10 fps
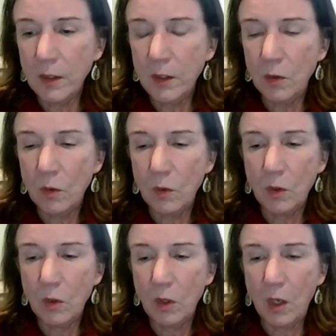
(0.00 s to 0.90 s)
you know,
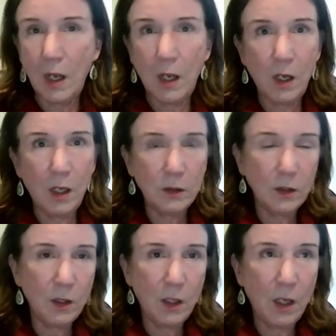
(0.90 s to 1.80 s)

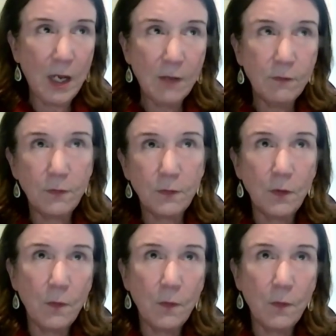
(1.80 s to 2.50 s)
I have,